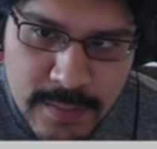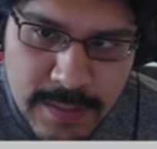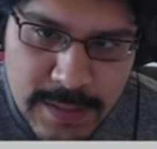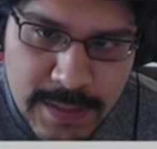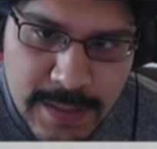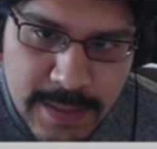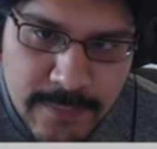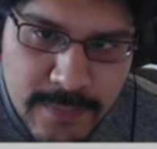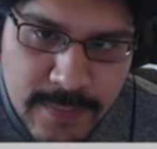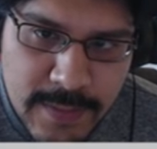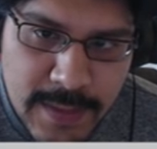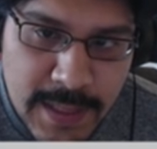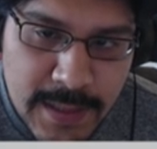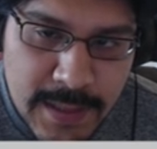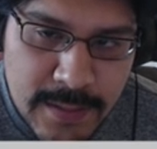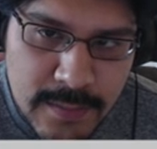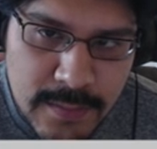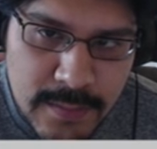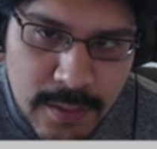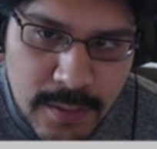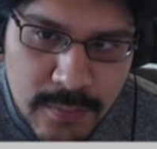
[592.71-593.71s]
Leave that
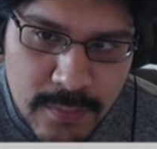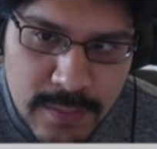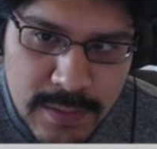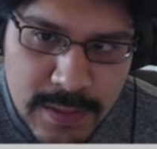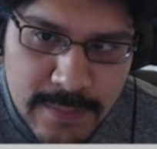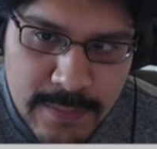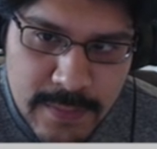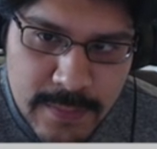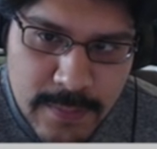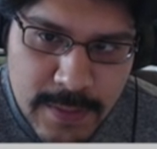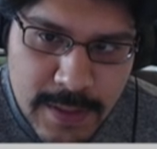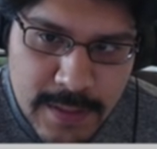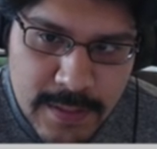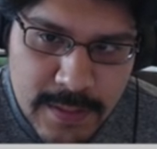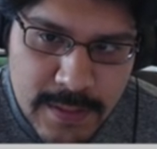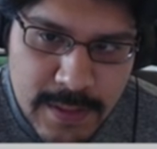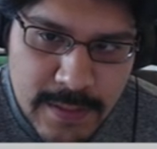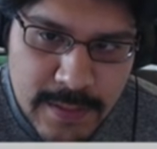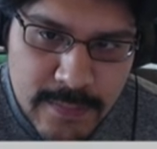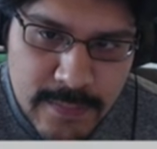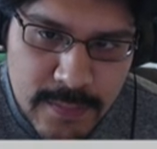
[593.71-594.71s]
alone. Leave it kind of
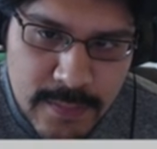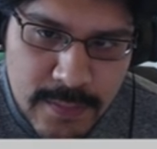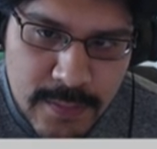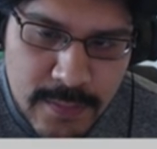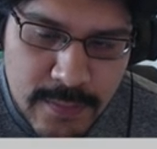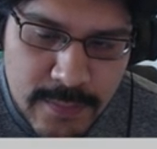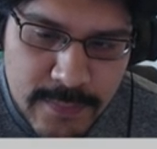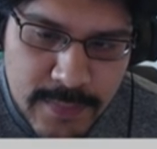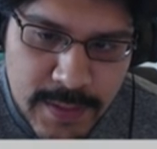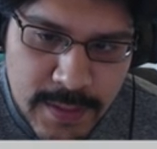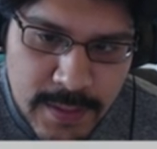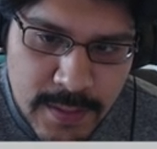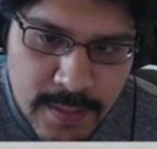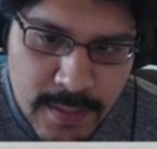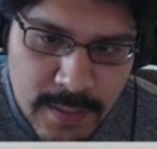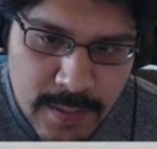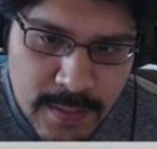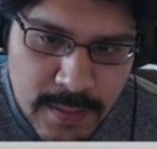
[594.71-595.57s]
nice and curvy